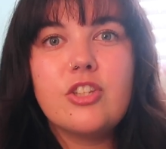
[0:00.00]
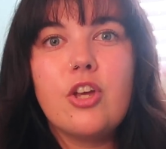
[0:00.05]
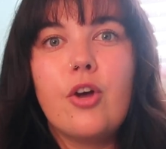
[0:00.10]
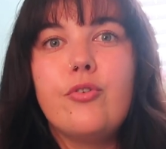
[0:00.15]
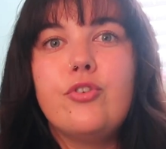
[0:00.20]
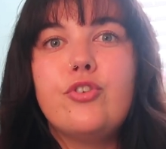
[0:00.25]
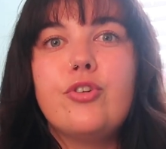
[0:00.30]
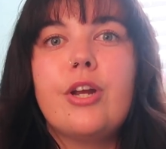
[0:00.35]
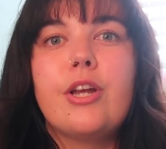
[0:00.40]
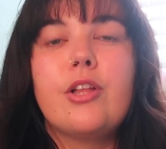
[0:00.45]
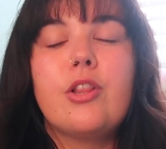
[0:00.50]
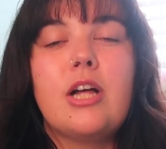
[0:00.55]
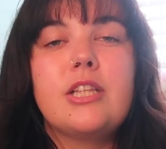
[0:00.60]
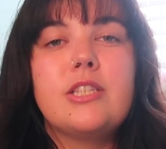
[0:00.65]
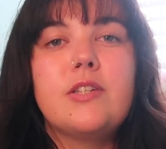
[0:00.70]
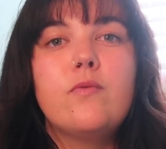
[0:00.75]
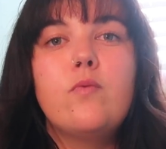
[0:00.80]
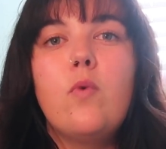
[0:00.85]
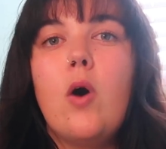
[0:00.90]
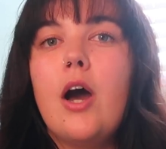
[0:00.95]
So drink
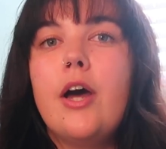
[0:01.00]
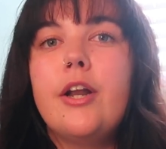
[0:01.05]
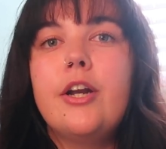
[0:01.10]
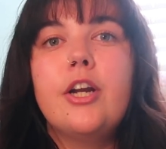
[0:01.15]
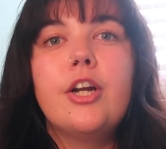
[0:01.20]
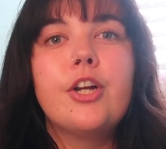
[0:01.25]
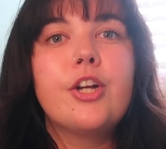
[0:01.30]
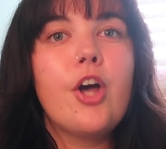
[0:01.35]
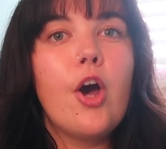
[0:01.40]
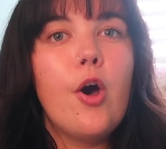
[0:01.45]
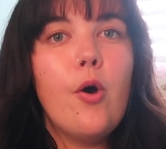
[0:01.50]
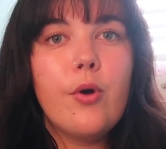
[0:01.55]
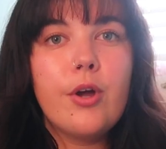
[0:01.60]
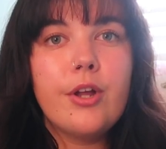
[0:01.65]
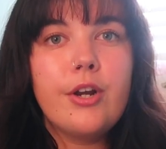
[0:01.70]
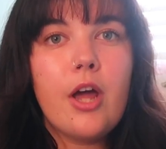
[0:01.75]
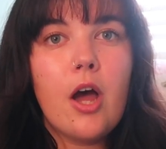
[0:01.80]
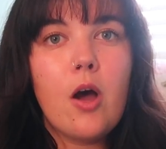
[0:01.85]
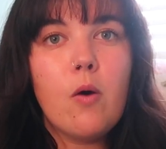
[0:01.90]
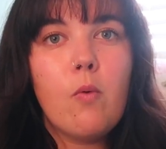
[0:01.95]
lots of water,
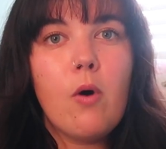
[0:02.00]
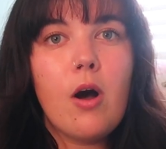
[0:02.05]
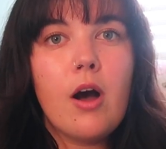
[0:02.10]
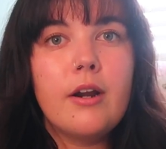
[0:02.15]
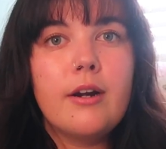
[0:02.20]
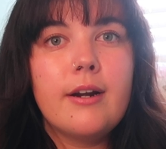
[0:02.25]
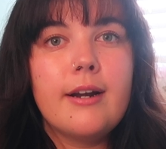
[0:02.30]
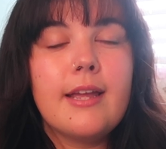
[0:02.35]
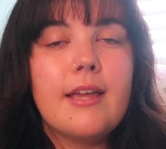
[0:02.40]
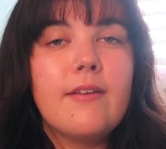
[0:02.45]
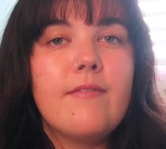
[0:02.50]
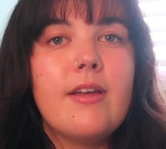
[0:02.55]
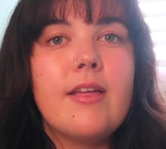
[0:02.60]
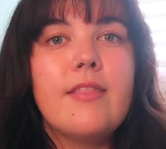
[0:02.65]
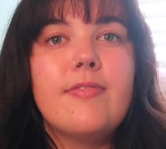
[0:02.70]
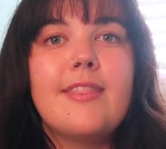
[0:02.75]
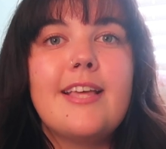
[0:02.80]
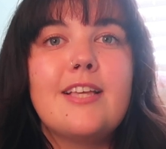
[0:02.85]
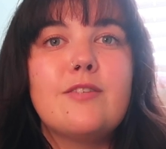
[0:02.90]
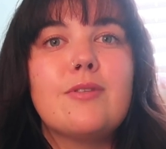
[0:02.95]
coconut water
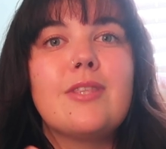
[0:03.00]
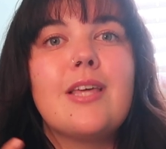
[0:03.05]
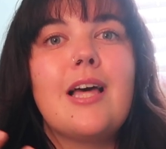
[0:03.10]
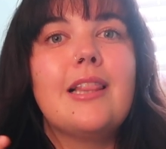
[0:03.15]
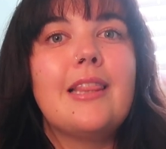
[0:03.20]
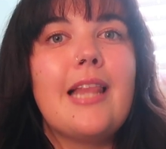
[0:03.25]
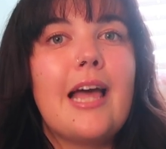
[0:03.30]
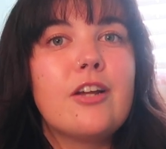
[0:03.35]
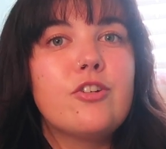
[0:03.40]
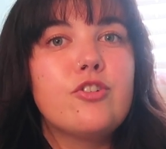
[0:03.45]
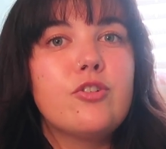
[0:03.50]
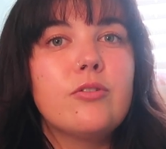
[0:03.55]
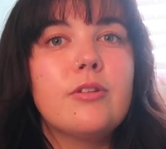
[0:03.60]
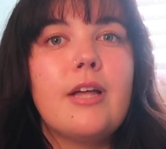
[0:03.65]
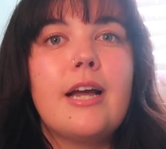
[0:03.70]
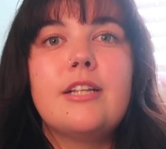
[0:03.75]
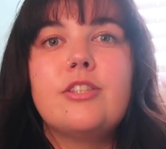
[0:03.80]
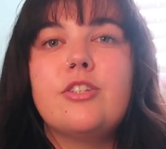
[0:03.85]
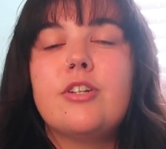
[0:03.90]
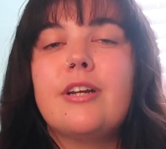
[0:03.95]
even, things with
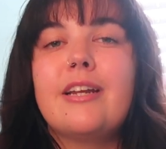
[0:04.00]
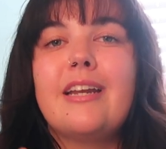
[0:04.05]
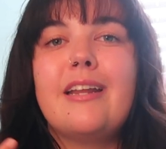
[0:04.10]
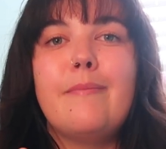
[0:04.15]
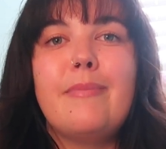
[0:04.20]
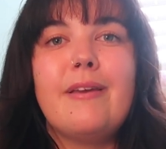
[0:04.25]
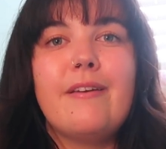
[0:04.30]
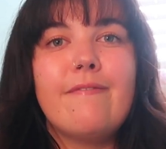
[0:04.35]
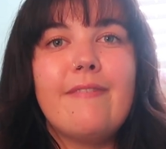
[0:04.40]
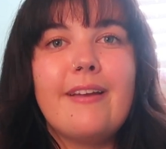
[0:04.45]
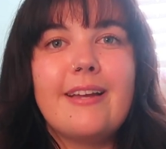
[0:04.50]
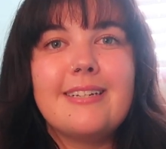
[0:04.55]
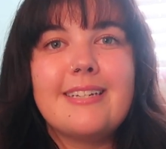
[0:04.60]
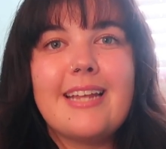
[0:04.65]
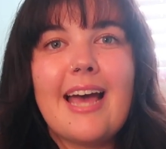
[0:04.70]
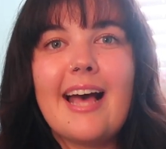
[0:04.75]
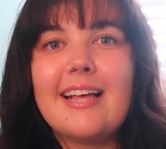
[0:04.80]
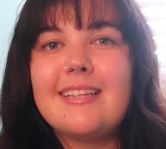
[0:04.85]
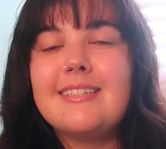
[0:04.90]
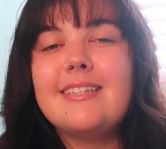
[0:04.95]
electrolytes are gonna be
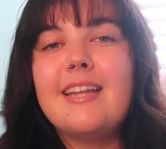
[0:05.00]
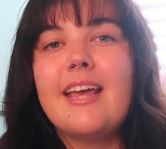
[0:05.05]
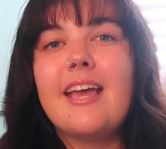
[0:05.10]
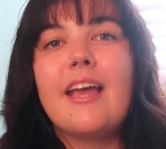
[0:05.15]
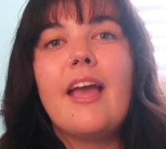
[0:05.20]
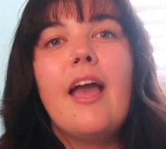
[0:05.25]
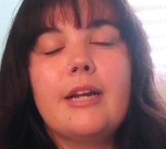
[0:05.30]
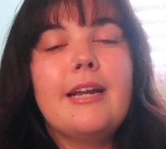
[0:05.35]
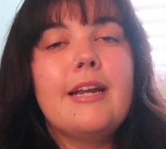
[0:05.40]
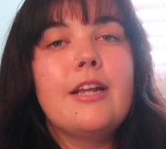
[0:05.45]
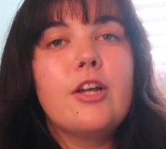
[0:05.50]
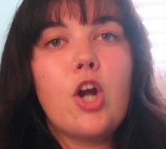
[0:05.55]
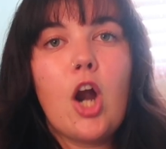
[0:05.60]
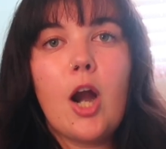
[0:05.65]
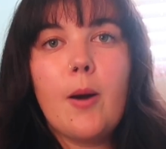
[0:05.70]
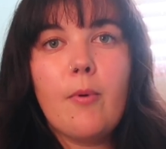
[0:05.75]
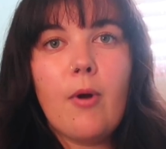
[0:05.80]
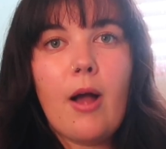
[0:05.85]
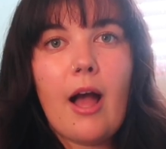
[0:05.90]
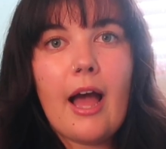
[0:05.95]
fantastic. You're eating
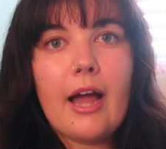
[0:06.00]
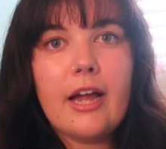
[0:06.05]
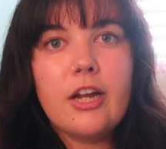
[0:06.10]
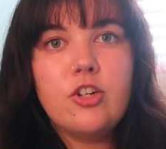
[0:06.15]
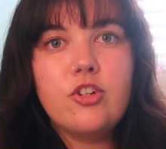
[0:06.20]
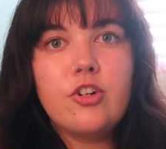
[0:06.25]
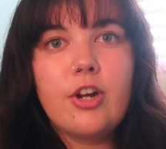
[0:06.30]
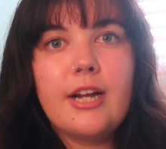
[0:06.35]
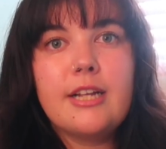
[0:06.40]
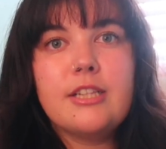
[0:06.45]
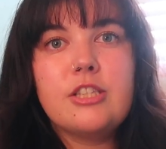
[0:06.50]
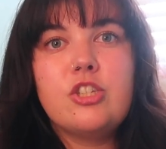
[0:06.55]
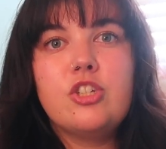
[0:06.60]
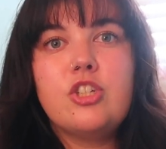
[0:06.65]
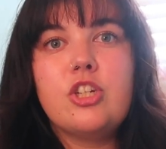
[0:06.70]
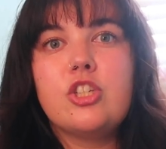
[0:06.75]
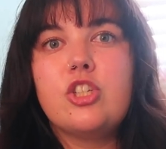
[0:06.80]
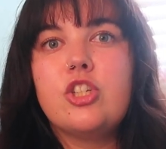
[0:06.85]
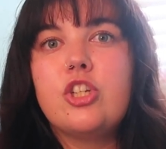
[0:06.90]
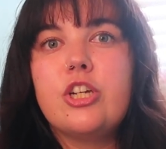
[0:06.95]
carbohydrates,
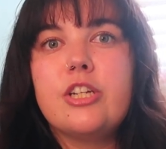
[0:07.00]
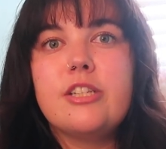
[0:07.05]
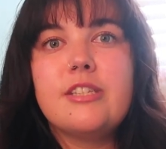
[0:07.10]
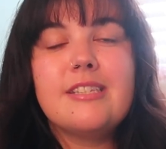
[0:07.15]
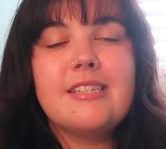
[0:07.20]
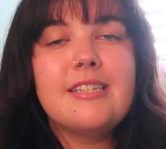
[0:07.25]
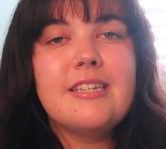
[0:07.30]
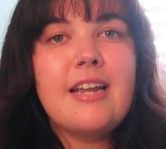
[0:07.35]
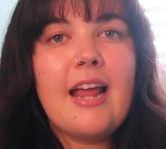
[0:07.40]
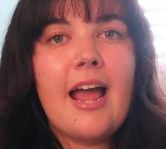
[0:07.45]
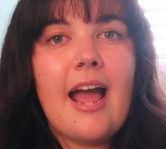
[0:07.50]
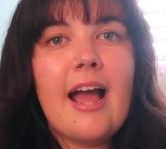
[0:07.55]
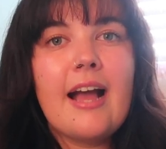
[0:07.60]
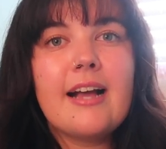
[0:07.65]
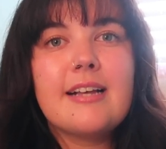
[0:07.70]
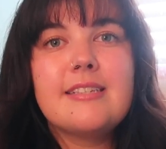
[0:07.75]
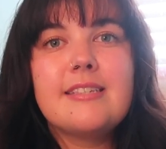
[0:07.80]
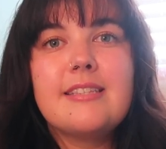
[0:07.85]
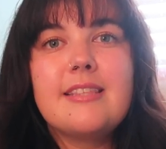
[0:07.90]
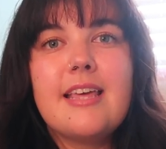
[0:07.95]
just good
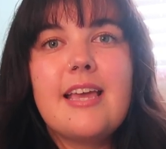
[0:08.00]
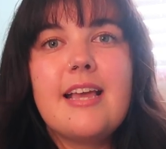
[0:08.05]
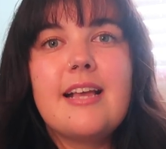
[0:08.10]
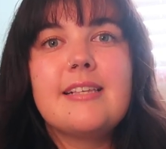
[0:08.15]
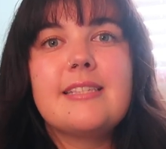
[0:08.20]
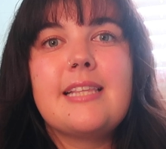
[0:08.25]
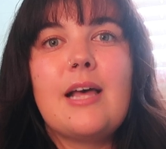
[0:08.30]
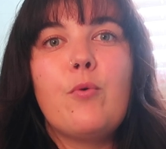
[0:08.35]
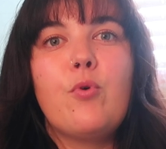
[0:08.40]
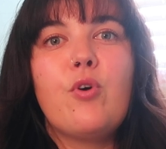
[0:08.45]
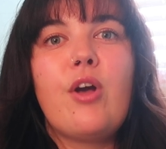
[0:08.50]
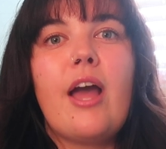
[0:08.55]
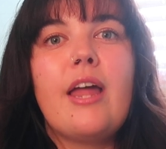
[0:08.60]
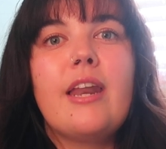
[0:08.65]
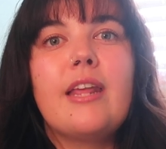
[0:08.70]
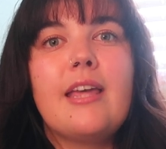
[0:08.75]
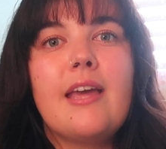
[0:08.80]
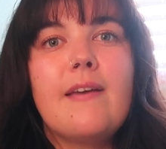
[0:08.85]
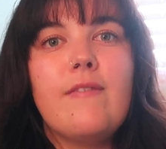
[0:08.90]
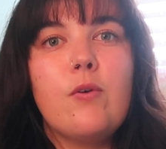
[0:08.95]
snacks, things that will
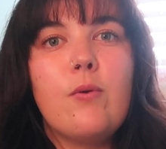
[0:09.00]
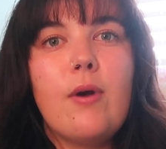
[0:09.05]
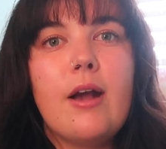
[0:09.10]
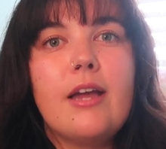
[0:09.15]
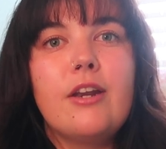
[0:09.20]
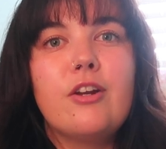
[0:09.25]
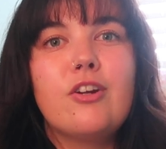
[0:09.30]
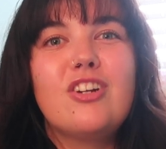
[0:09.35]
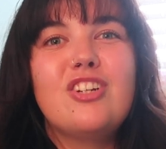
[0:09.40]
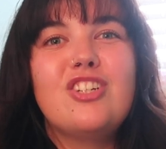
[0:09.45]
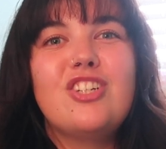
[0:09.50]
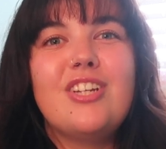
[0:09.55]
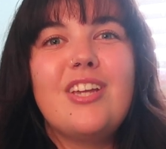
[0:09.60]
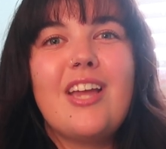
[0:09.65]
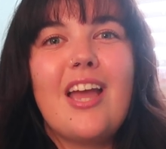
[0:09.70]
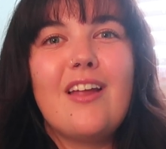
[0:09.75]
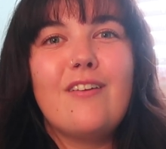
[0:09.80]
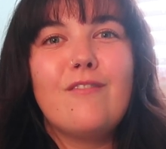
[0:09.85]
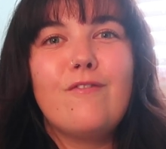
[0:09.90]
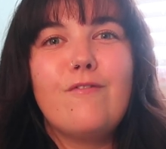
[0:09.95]
kind of give you energy and